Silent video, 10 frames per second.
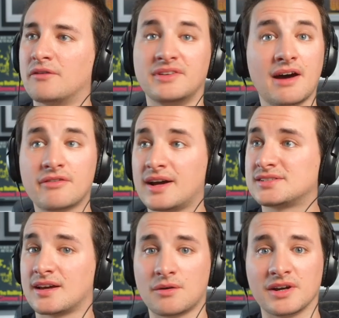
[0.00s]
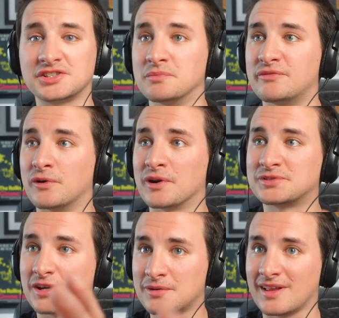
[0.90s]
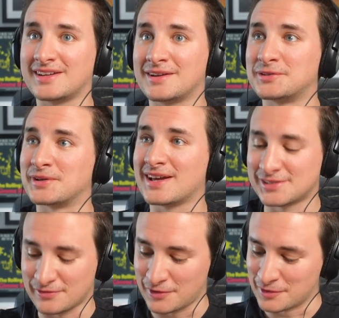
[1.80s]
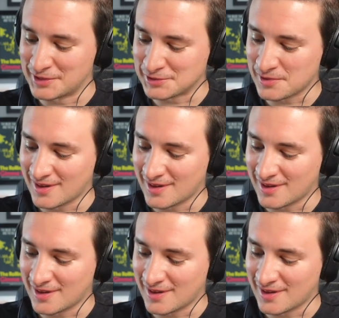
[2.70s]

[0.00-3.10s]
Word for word: never asked that question before. I'm so glad you had a good answer for me as well.